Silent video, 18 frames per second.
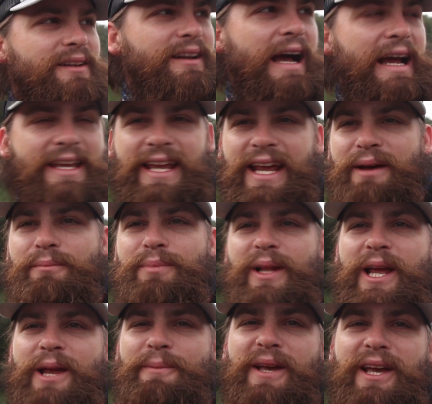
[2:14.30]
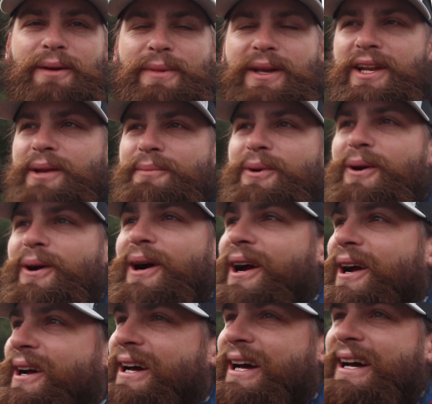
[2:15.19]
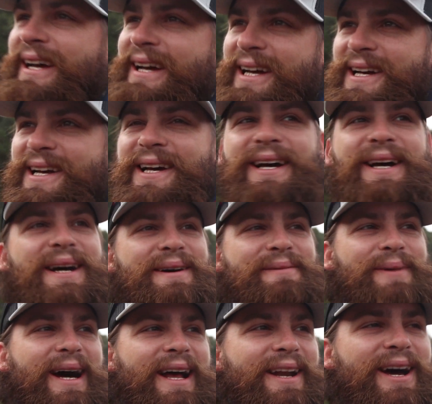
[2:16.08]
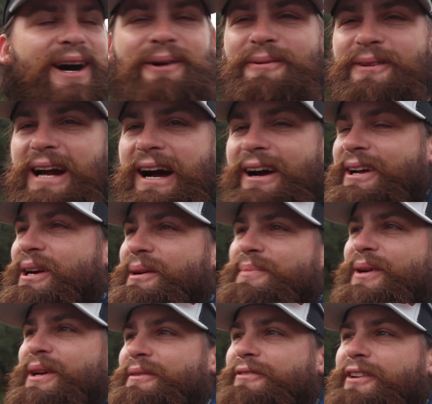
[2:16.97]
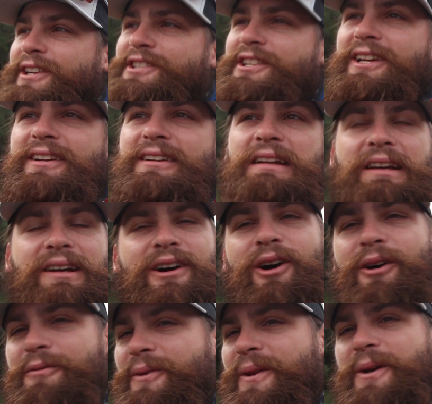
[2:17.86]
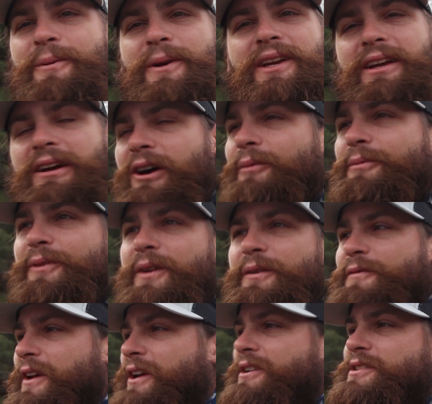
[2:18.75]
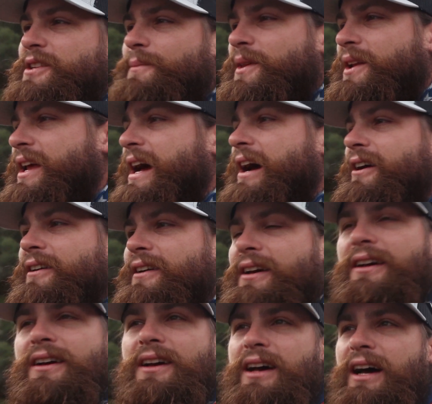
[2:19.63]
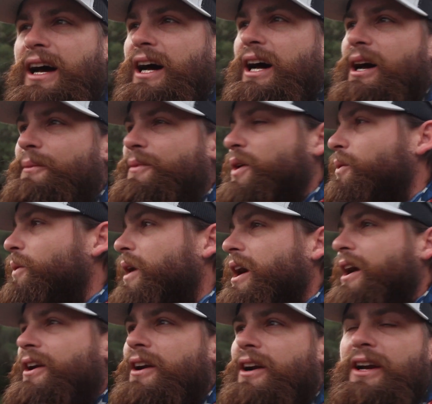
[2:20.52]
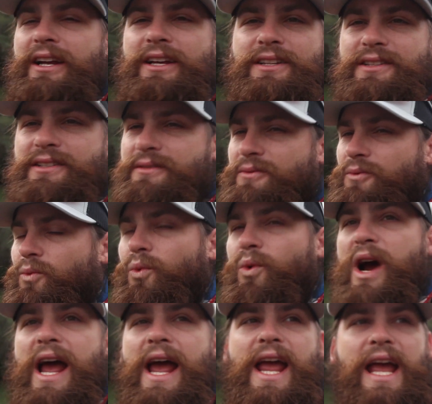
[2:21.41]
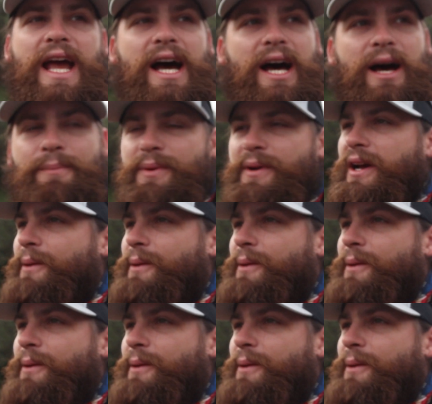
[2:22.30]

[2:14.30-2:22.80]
I can't blame him anymore. But no, we're out here pre-fishing. Hopefully we figure something out. The water is way up.